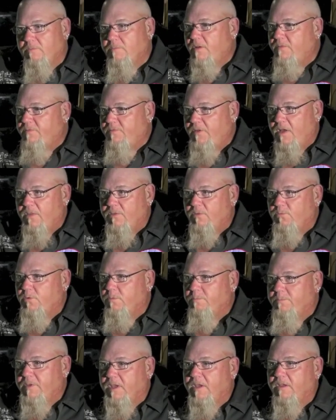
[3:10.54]
and my father were
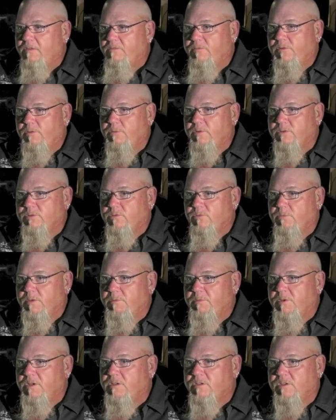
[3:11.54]
a big influence on me
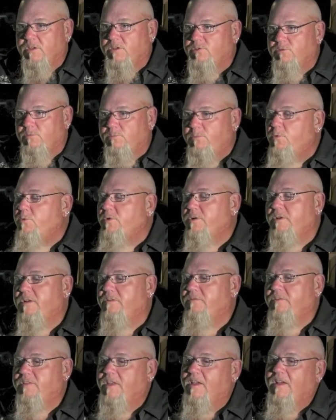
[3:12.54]
because they supported
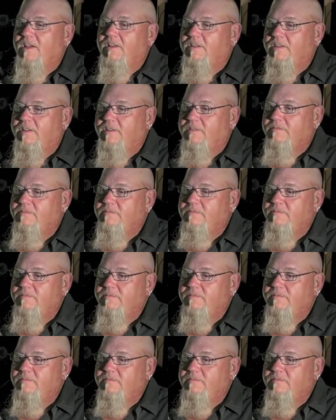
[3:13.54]
everything I did.